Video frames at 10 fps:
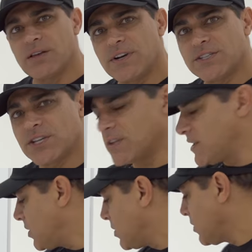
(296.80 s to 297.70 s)
leveraging a
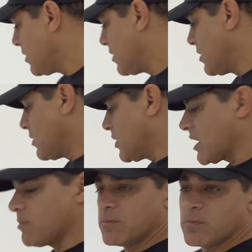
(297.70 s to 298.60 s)
deal, you
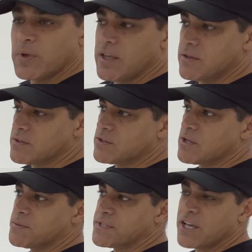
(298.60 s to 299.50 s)
can
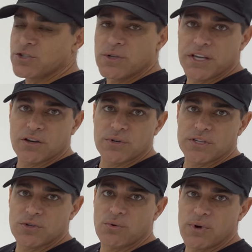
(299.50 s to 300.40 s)
substantially
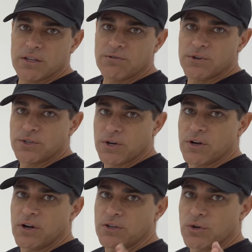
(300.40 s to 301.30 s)
increase your rate of
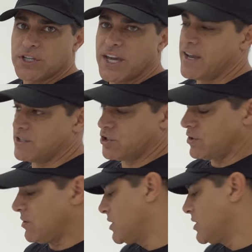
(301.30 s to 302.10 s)
return on your cash.